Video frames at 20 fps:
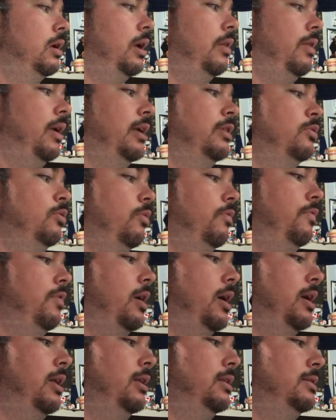I'd like to have
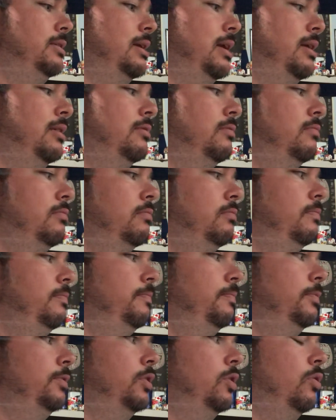gotten a 10,
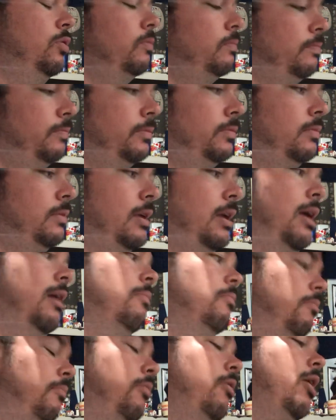so
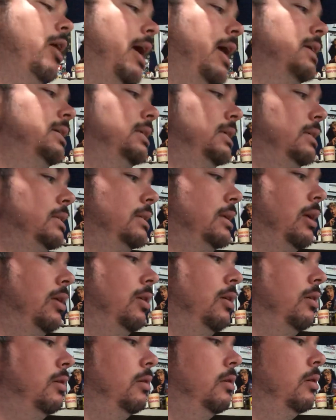I'll probably actually
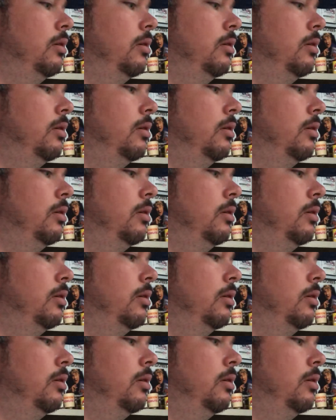sell it.